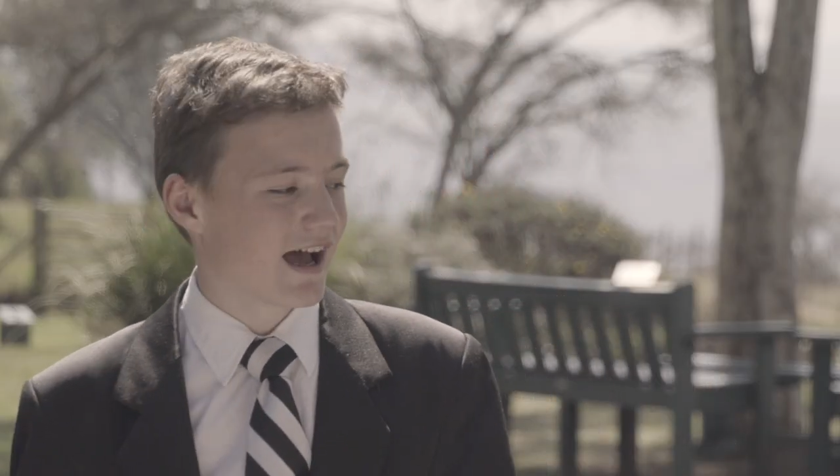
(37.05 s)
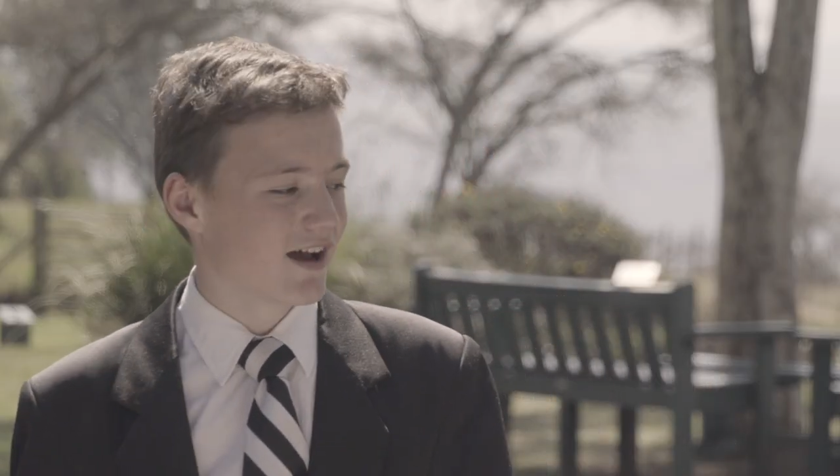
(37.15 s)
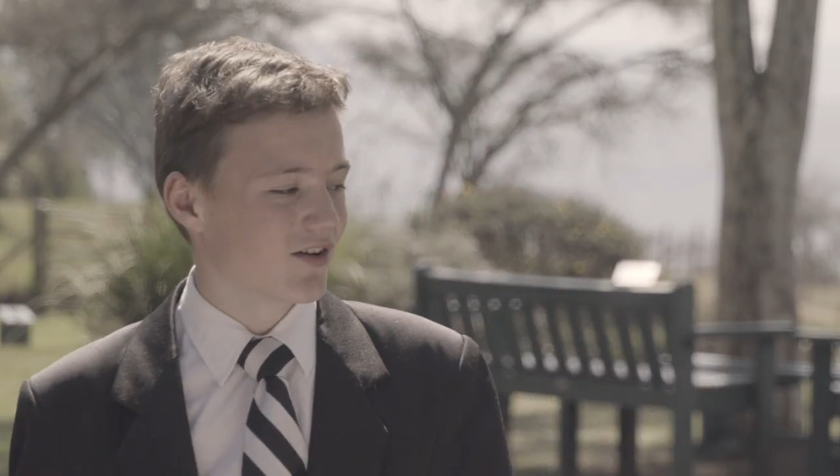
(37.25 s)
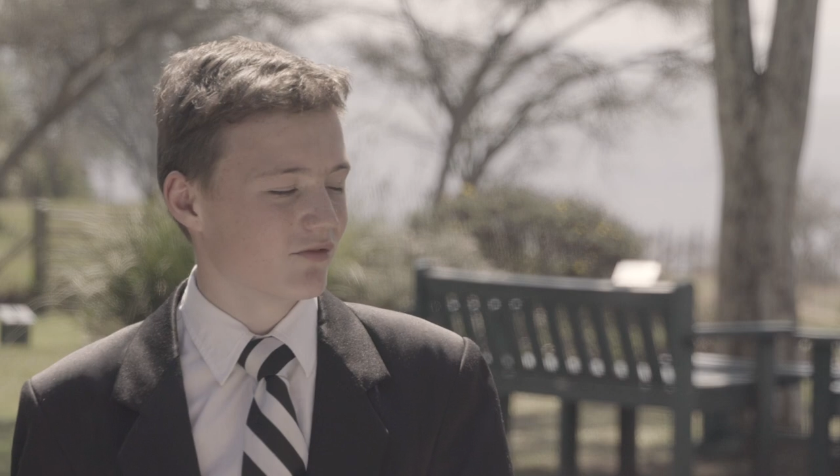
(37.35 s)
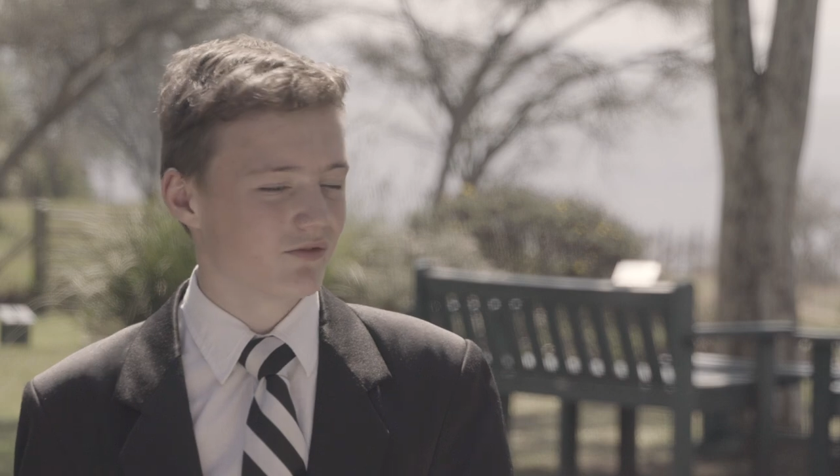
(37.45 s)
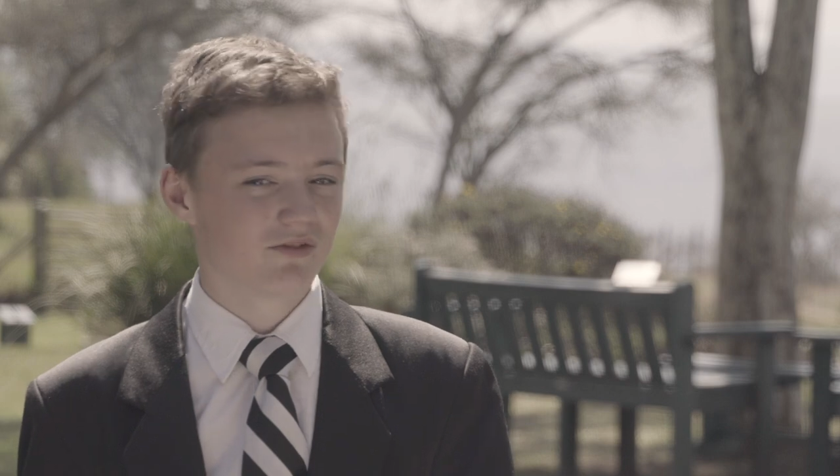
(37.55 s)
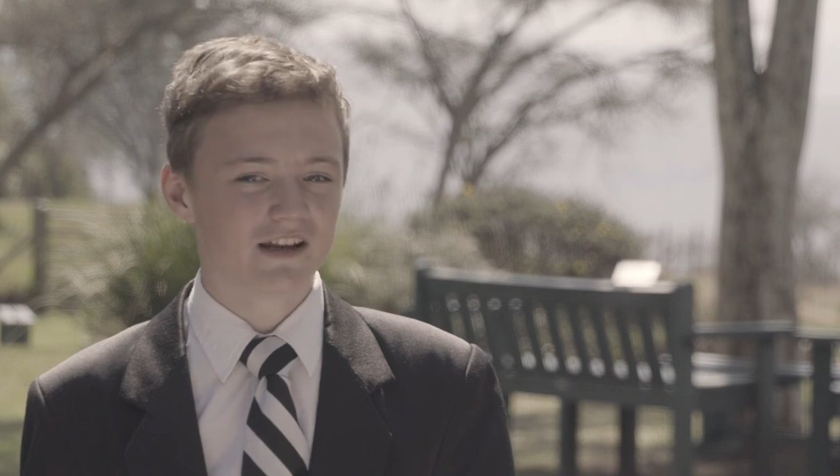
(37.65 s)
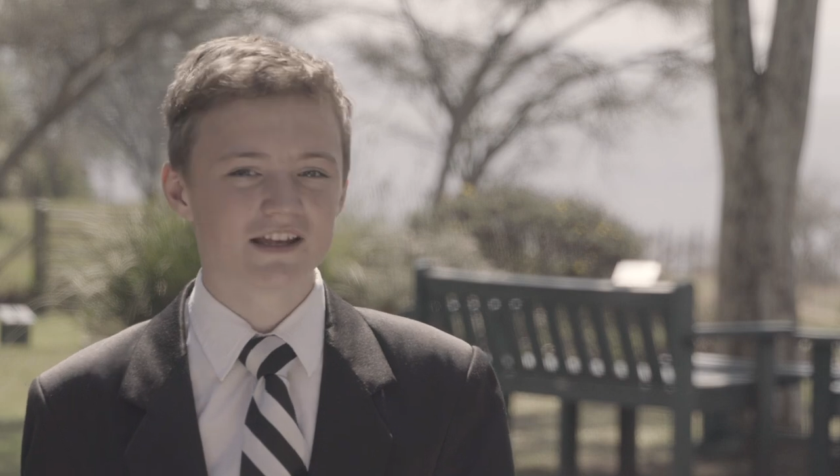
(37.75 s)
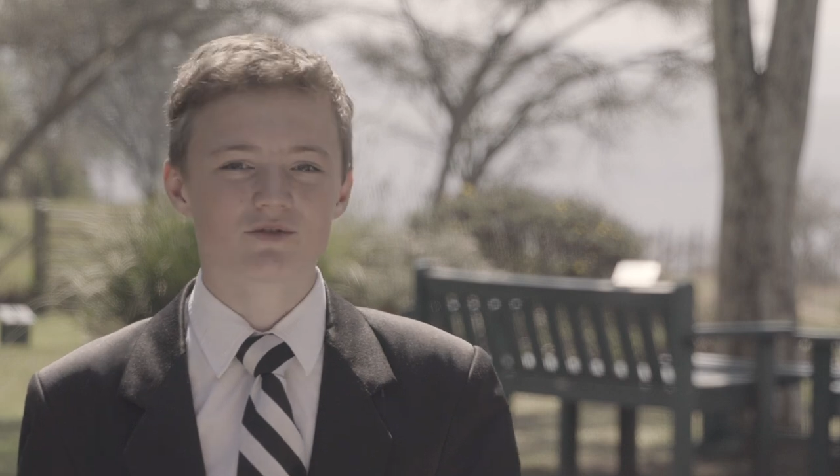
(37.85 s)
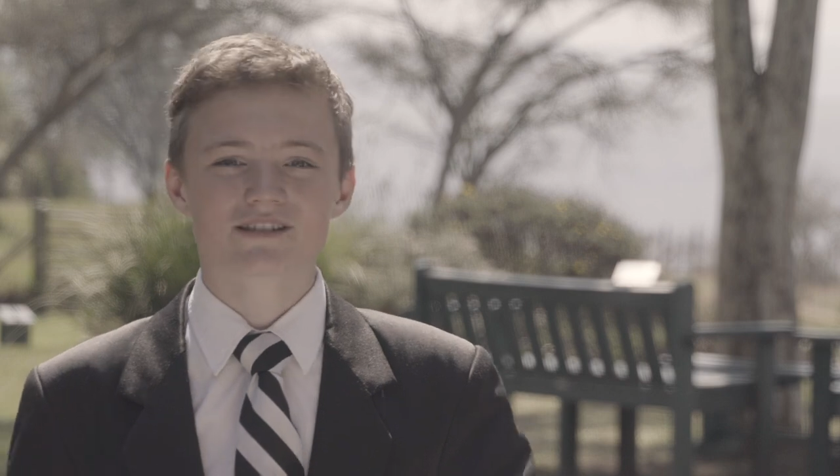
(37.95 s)
have
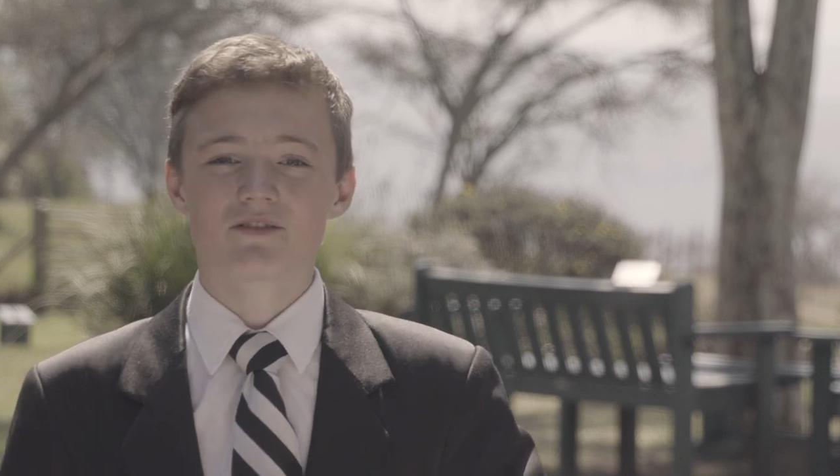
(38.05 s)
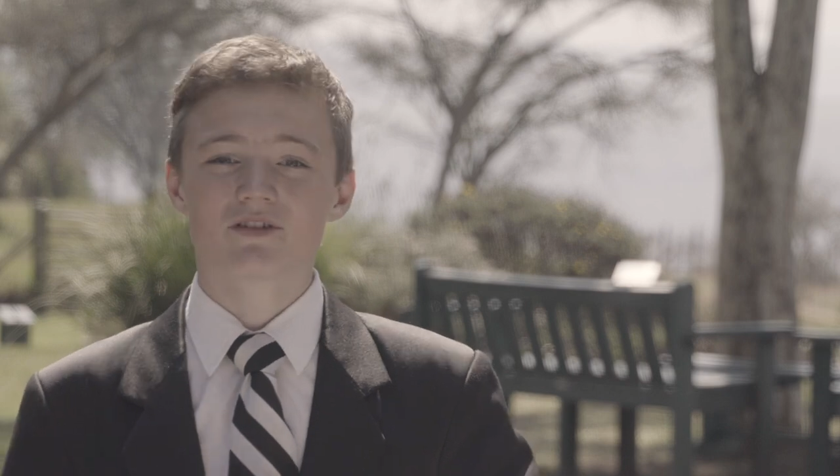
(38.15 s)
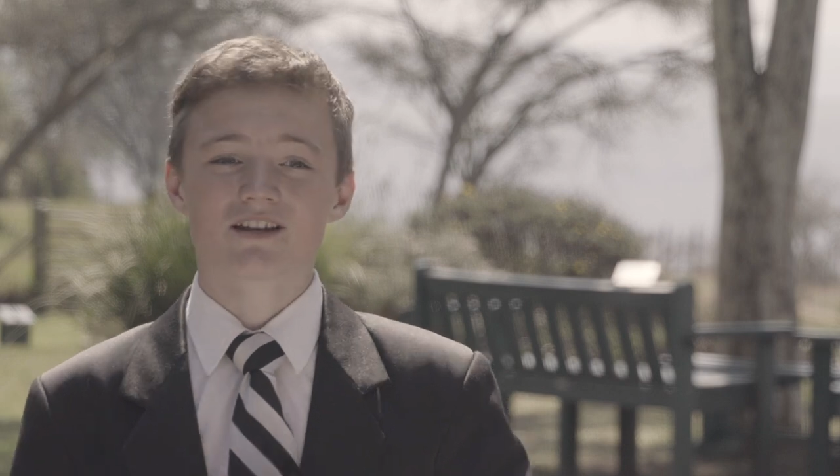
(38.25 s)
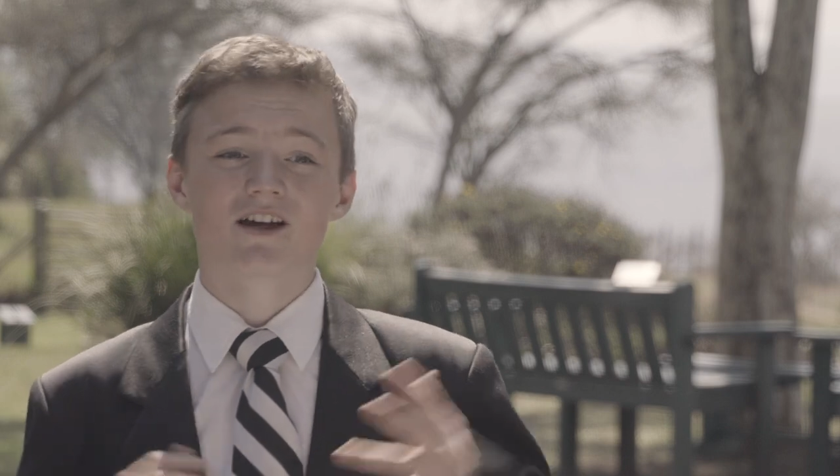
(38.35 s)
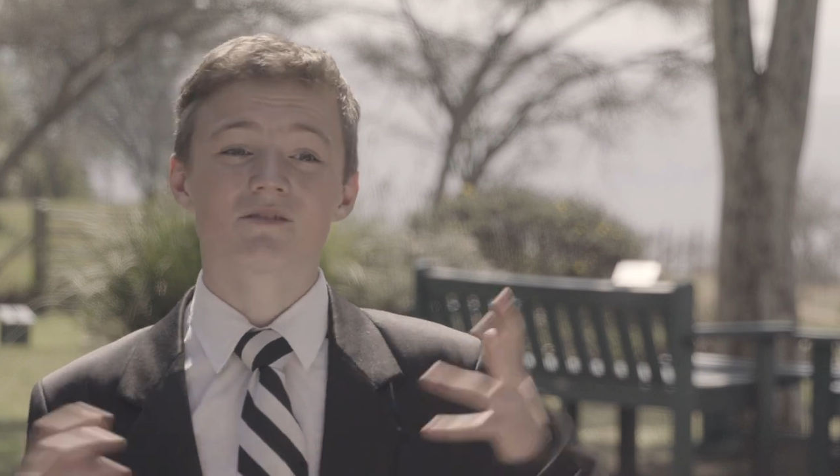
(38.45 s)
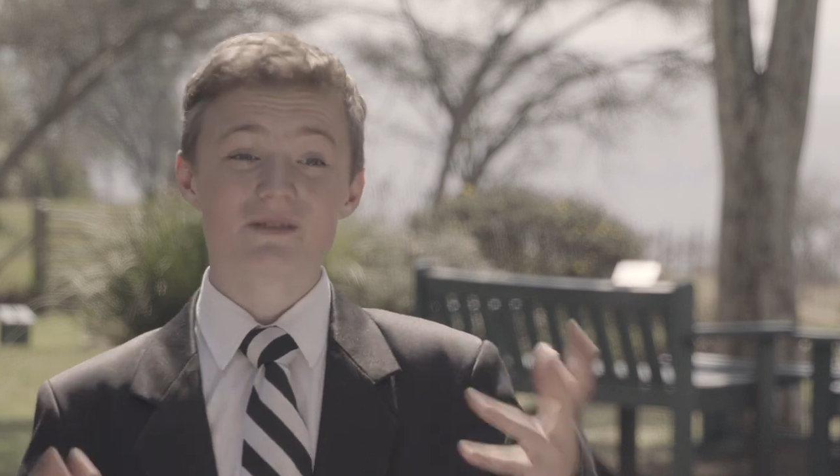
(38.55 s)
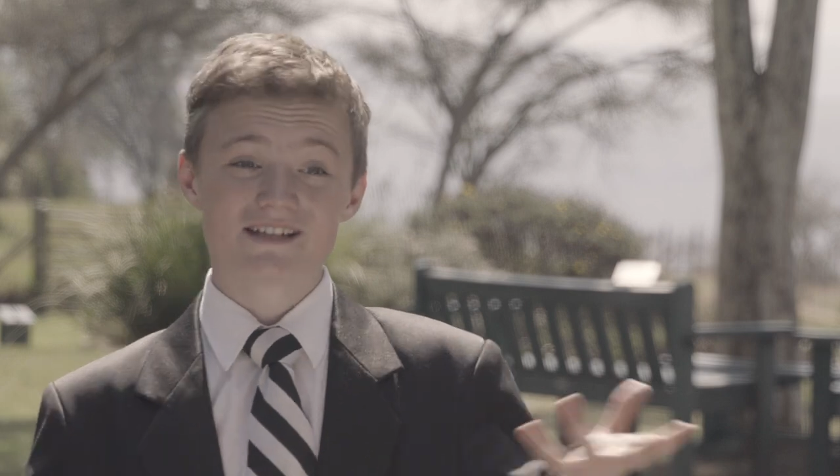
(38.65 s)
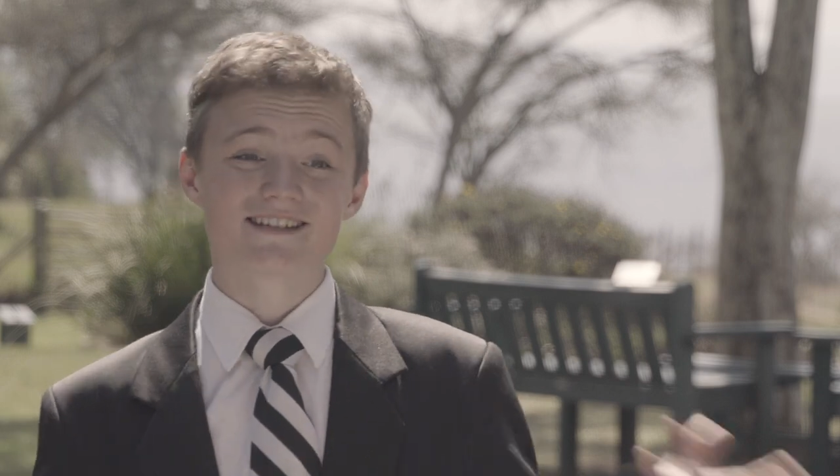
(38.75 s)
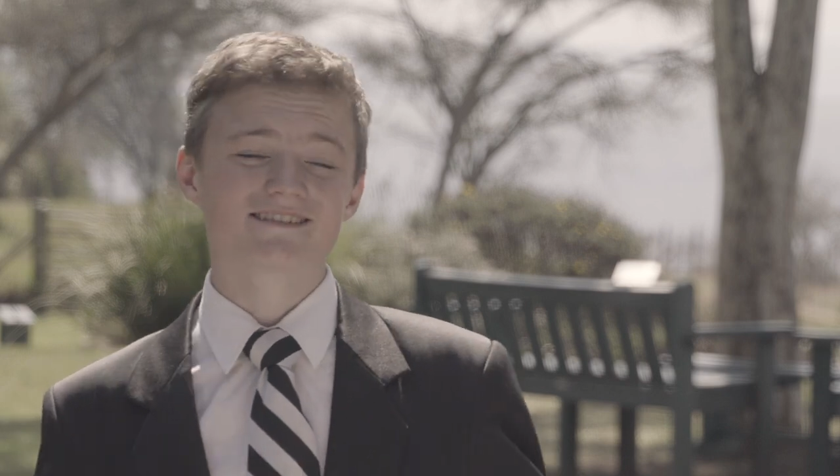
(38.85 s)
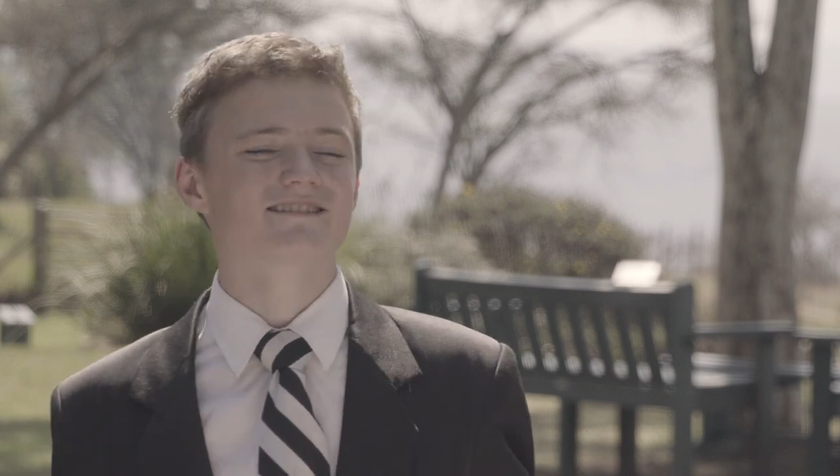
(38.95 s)
led to us having an
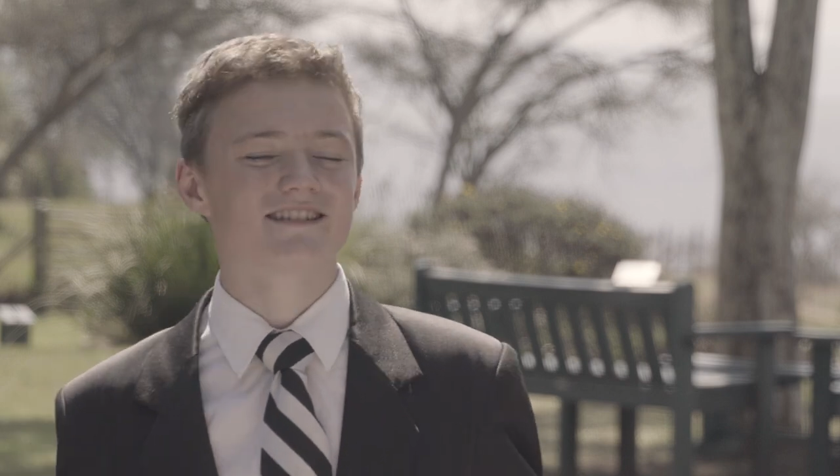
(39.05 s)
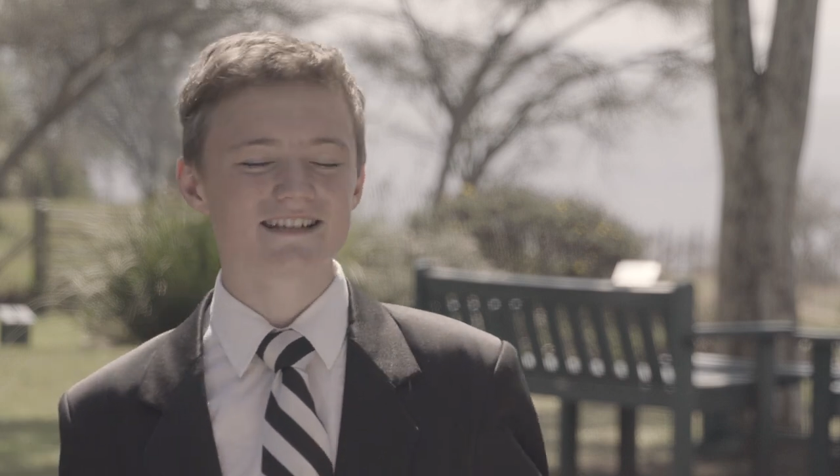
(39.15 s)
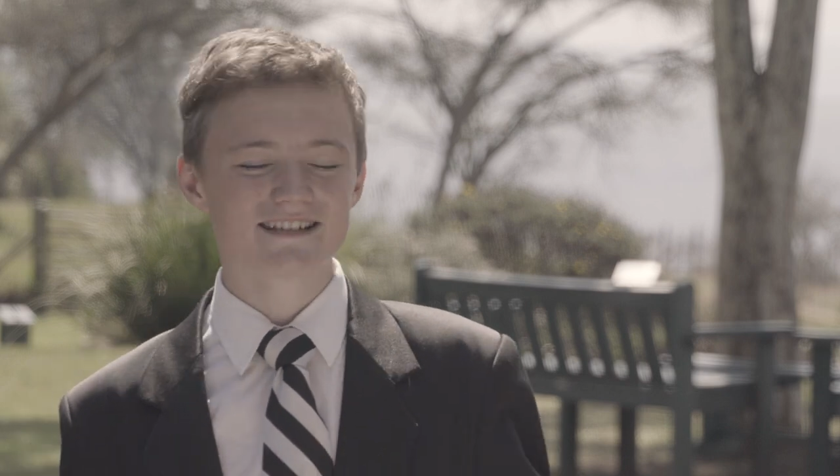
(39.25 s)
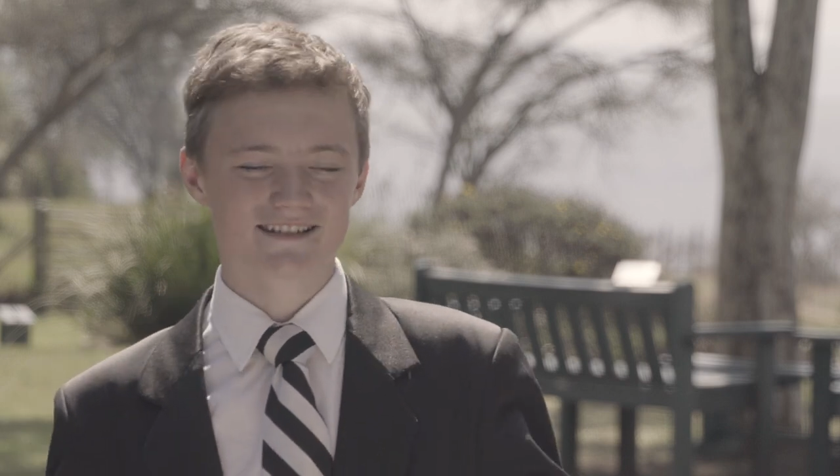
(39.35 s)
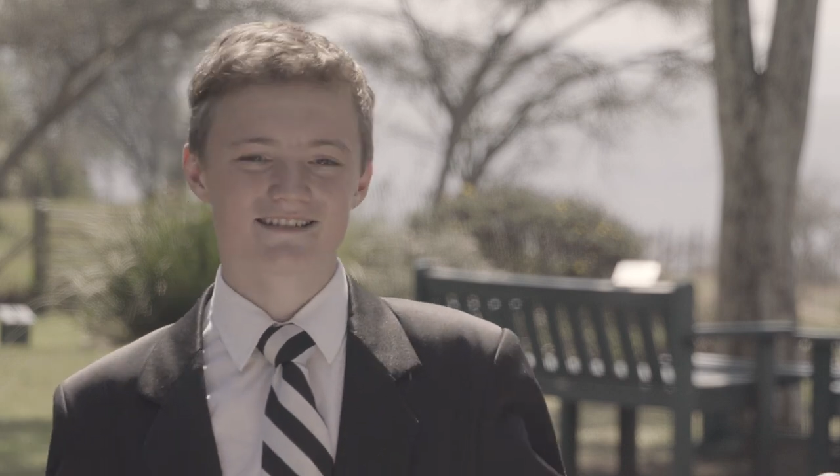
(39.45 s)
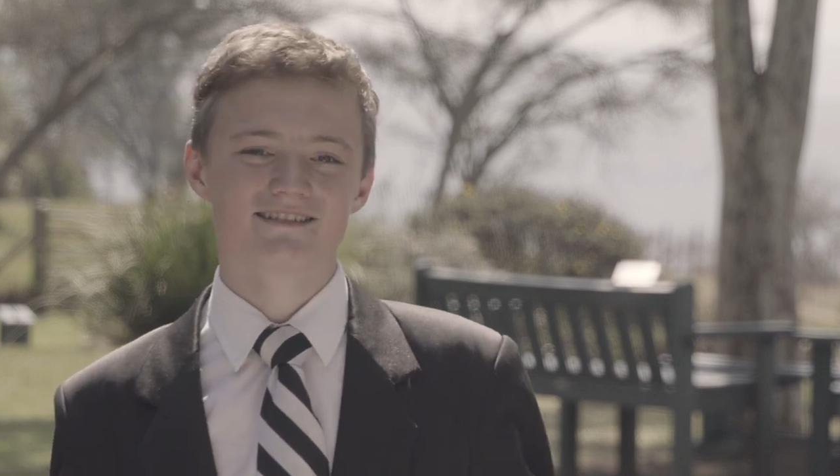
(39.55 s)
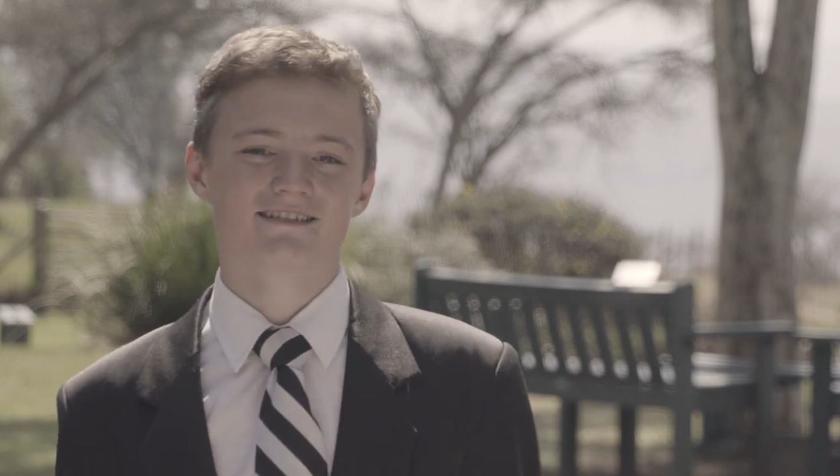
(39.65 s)
unbeaten season,